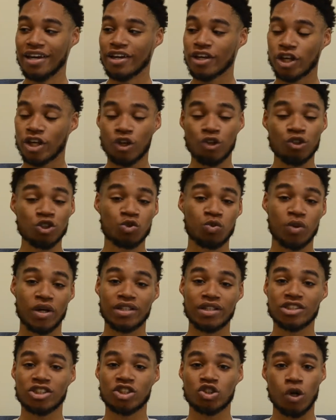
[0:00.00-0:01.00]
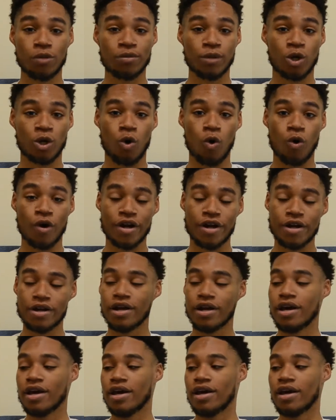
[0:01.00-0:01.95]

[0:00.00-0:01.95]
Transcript: Huge win, storm the court.